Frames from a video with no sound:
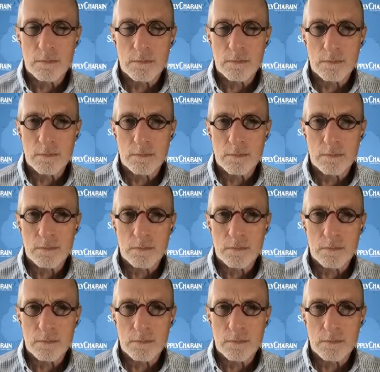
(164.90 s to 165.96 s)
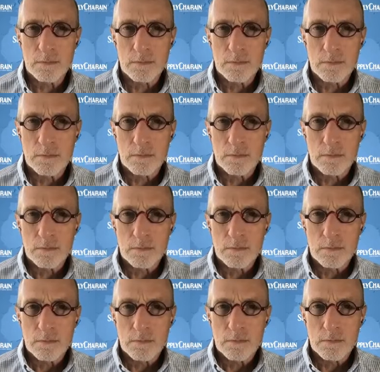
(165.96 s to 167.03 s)

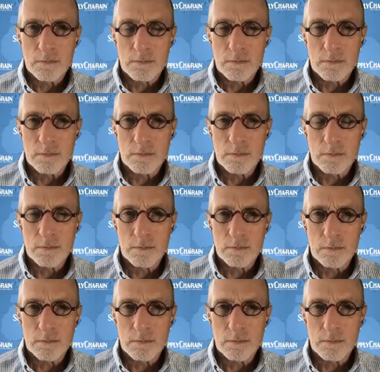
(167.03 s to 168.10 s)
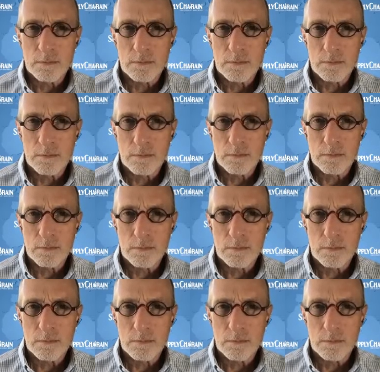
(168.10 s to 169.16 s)

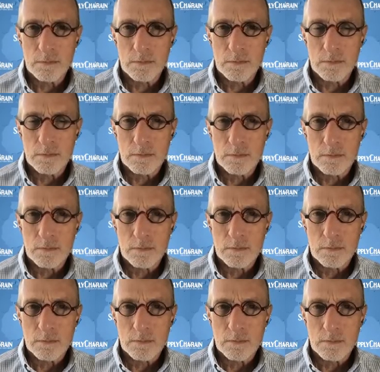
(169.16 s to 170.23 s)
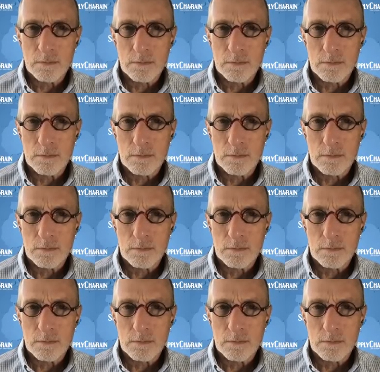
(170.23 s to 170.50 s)
The person shown says nothing.